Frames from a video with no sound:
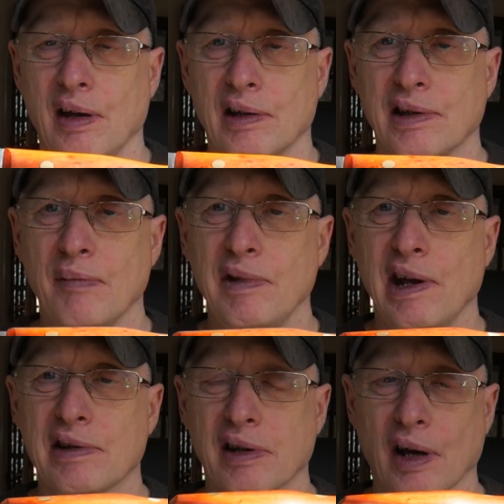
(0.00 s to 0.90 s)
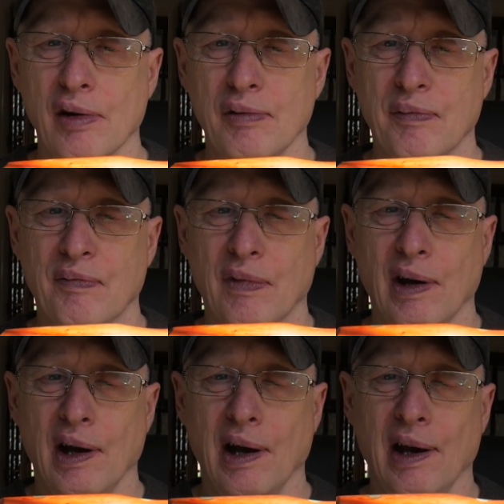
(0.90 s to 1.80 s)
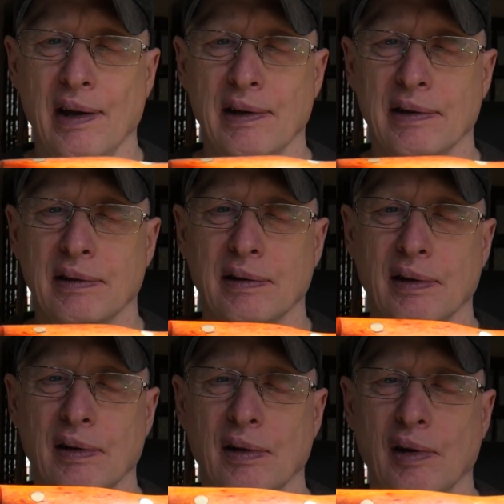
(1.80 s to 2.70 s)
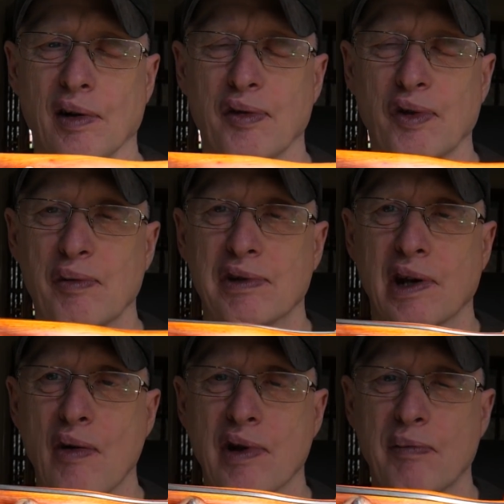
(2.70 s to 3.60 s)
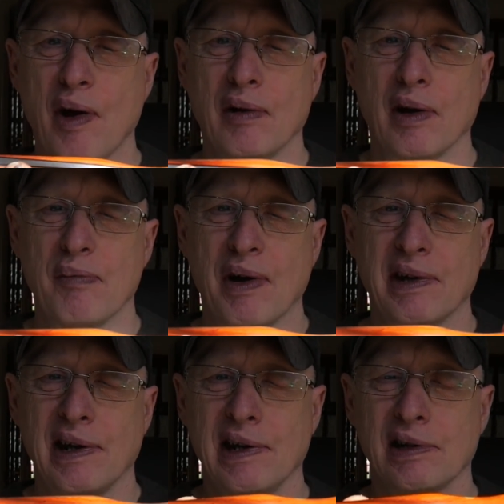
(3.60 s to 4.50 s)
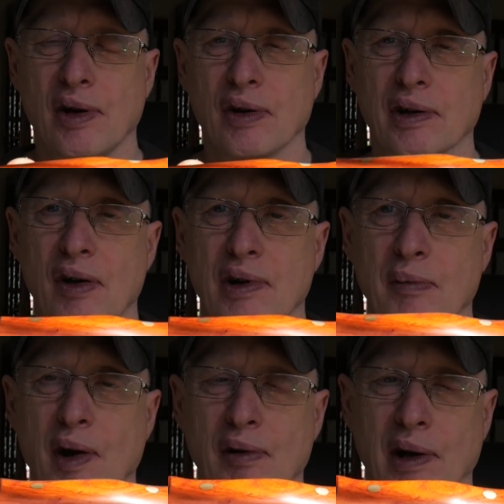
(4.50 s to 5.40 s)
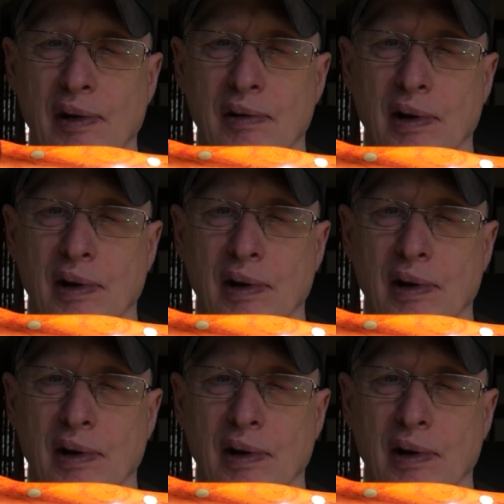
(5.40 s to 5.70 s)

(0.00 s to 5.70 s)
some years ago and I thought it was cocobolo but it is not cocobolo.